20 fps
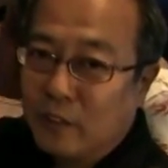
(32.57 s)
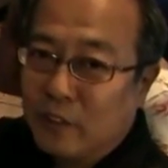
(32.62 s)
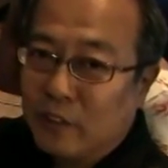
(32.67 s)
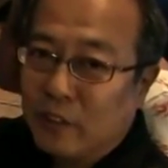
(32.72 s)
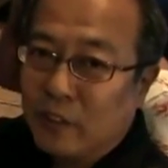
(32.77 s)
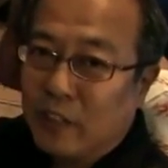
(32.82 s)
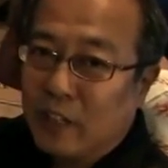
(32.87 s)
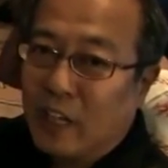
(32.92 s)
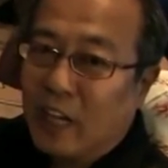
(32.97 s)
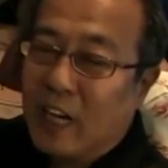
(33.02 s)
two
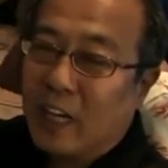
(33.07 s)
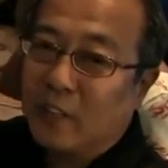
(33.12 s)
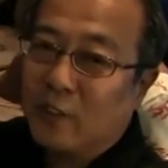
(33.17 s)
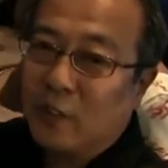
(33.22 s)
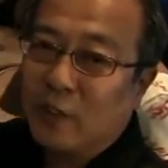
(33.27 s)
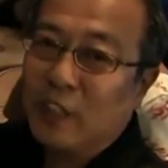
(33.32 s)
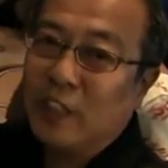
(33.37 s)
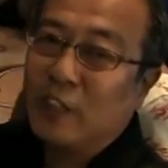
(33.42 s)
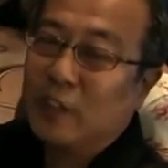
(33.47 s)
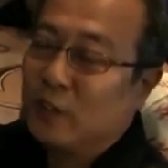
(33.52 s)
liter
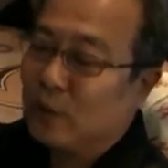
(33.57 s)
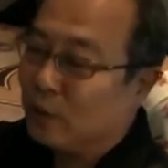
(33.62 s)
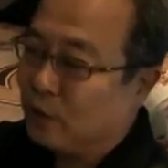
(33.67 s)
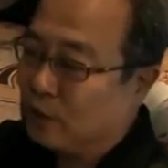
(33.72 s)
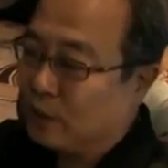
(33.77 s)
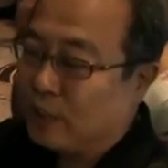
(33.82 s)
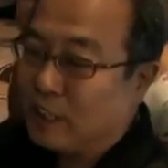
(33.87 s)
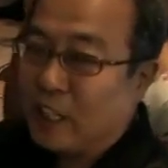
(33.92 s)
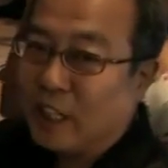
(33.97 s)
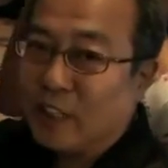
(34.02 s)
D
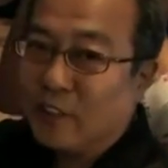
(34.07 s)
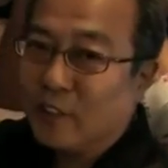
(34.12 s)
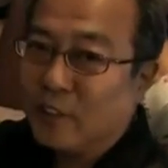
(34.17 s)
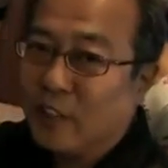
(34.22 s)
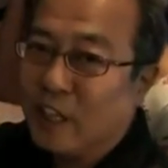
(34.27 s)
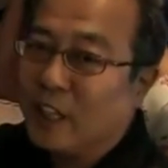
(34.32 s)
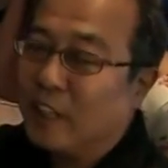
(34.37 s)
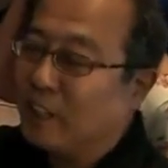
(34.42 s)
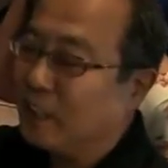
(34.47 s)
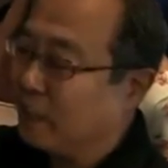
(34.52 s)
O H
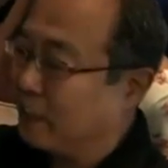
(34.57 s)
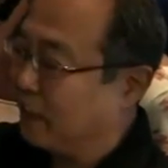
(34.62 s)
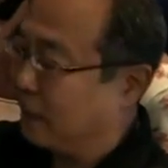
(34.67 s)
C,